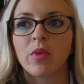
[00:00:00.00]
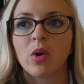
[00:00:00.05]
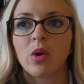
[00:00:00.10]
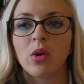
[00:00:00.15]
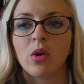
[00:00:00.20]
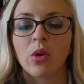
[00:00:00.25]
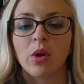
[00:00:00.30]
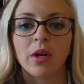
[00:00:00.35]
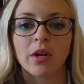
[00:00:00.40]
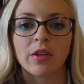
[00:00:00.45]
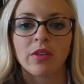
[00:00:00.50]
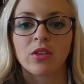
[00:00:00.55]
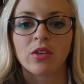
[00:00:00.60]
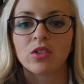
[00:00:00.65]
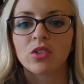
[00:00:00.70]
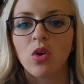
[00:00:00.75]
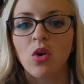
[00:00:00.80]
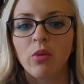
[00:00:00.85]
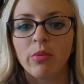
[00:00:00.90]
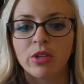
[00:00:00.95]
or
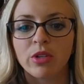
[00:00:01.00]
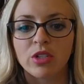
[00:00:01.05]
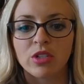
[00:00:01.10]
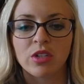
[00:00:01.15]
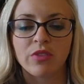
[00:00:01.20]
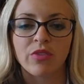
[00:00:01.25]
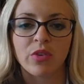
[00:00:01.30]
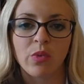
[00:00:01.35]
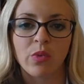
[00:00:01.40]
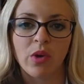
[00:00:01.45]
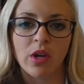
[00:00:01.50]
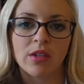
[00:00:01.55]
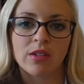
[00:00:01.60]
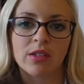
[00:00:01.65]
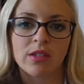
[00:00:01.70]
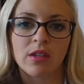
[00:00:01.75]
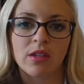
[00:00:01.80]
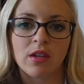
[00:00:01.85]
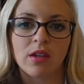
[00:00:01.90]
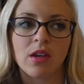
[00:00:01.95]
there's a whole bunch of different
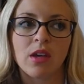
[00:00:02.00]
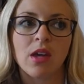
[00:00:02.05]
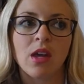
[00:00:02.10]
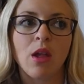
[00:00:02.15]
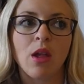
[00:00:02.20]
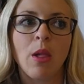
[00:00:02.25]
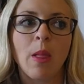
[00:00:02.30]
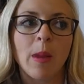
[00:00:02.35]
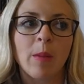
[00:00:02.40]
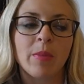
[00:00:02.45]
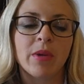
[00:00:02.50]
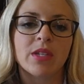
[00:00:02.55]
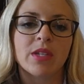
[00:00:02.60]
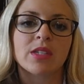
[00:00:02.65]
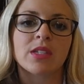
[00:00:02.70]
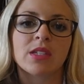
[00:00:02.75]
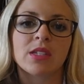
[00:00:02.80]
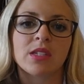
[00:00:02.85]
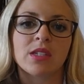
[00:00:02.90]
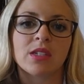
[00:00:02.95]
ways that
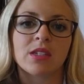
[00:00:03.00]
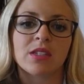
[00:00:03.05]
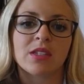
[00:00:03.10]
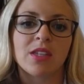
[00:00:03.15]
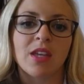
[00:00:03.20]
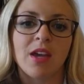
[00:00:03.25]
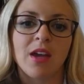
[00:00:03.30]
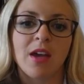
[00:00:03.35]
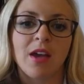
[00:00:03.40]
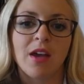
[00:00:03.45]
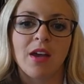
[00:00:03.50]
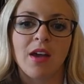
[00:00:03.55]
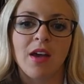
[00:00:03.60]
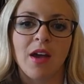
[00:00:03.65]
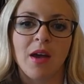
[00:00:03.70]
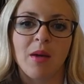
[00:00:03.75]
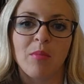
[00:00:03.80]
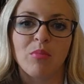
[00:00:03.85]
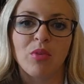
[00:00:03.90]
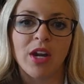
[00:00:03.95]
businesses
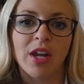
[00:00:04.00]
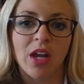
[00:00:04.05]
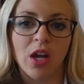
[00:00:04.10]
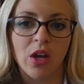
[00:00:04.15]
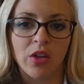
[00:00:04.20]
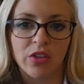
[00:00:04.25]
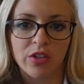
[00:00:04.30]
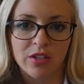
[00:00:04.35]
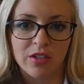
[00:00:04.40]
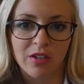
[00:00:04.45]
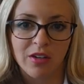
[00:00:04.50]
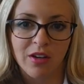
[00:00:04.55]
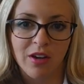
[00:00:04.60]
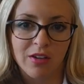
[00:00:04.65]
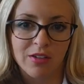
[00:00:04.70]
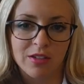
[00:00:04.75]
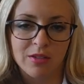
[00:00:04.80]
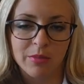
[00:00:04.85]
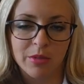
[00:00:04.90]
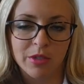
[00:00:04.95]
break out their
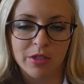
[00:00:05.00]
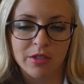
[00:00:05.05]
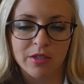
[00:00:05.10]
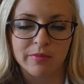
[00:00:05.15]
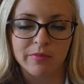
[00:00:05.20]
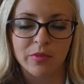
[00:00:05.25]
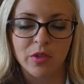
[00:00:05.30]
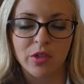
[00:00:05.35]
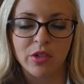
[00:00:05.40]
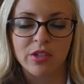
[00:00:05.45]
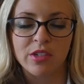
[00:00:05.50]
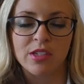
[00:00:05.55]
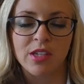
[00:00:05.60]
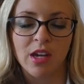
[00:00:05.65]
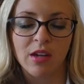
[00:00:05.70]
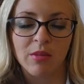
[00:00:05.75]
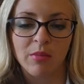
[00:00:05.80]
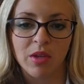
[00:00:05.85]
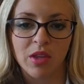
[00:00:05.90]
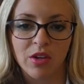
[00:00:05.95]
customers or
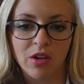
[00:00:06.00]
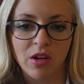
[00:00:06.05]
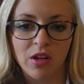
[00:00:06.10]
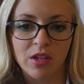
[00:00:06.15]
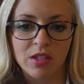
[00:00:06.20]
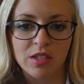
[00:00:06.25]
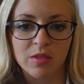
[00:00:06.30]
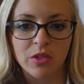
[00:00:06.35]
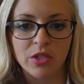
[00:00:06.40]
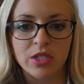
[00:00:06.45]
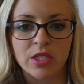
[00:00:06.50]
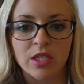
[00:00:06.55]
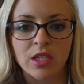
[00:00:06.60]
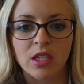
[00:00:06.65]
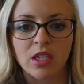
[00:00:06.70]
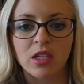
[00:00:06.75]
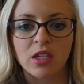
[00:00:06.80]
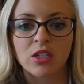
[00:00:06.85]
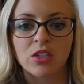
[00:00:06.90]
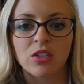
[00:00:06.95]
segment their customers. And
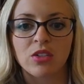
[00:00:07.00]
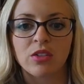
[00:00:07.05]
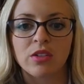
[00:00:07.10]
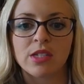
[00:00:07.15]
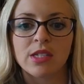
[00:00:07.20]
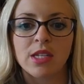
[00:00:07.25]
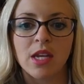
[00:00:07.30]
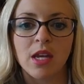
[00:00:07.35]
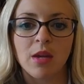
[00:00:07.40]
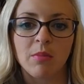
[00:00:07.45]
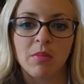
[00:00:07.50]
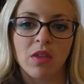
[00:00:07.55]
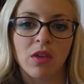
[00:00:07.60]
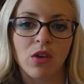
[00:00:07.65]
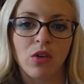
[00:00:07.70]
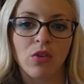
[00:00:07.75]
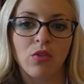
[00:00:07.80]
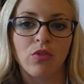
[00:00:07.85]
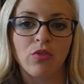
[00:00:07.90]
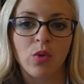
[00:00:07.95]
you need to do the same
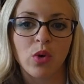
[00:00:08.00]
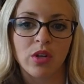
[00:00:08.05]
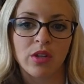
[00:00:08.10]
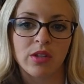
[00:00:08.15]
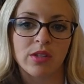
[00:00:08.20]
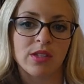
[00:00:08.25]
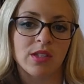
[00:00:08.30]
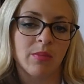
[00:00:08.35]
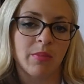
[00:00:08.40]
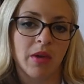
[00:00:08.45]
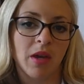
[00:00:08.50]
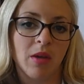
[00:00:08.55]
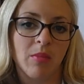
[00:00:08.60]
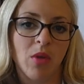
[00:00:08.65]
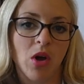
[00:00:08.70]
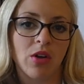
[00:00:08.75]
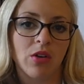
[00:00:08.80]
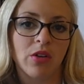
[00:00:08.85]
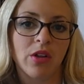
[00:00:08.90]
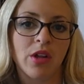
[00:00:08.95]
thing for the CPA
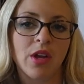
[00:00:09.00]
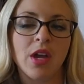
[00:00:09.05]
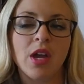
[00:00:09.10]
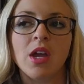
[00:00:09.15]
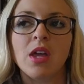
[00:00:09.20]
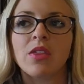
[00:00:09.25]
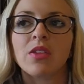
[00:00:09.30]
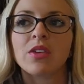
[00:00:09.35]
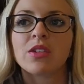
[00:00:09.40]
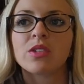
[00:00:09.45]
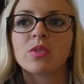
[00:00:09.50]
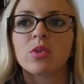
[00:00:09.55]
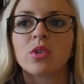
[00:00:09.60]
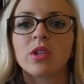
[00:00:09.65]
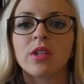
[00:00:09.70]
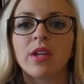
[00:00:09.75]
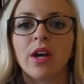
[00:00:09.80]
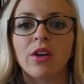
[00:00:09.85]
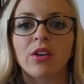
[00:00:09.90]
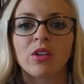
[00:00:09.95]
model. This
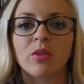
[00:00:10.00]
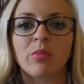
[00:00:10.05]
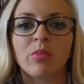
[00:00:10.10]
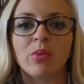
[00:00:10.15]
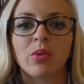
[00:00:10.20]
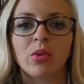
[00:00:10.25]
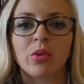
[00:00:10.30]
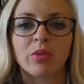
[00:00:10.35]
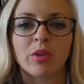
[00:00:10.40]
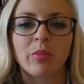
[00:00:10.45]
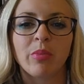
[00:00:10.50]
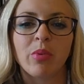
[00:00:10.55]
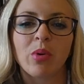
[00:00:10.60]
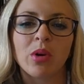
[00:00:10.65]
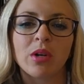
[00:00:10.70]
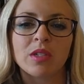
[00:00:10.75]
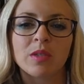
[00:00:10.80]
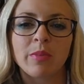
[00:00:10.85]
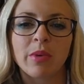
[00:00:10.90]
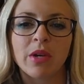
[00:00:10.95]
will allow you to pull
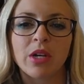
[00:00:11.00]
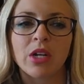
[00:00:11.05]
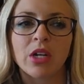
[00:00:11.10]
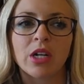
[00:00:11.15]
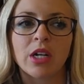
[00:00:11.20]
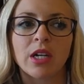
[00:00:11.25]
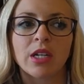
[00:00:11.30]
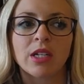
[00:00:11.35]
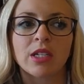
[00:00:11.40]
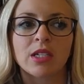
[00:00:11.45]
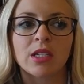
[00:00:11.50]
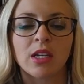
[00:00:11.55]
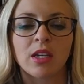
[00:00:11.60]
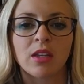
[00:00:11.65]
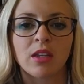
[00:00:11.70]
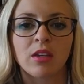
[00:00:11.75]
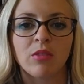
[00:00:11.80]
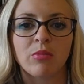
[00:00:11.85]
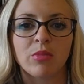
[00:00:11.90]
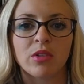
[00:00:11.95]
reports better and to
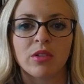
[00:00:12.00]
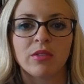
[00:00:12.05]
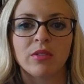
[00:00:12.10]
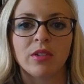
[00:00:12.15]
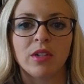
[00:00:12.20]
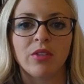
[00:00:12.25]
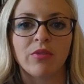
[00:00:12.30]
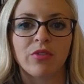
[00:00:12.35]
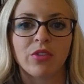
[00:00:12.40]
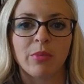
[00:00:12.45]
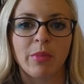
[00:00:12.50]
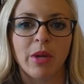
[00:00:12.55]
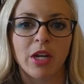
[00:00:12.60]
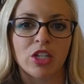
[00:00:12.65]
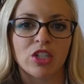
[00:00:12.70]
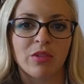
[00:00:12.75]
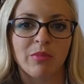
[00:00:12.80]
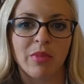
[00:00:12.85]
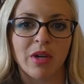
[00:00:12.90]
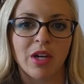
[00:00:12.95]
get
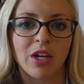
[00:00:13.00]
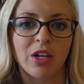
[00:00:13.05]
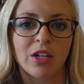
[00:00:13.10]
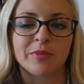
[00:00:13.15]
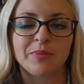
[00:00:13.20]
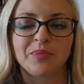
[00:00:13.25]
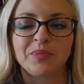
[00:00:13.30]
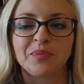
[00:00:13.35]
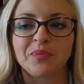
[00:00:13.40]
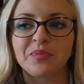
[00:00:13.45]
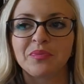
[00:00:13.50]
information better.